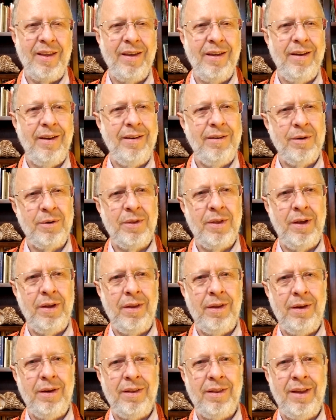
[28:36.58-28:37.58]

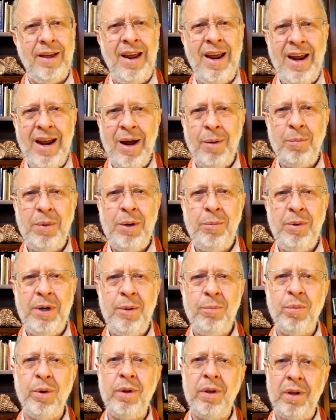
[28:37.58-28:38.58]
the happy
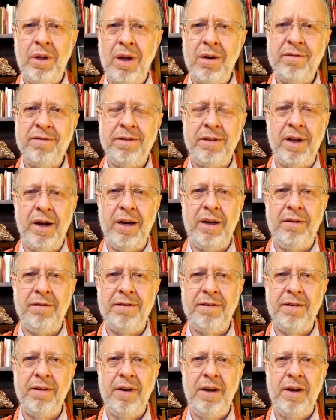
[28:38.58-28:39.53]
people love life.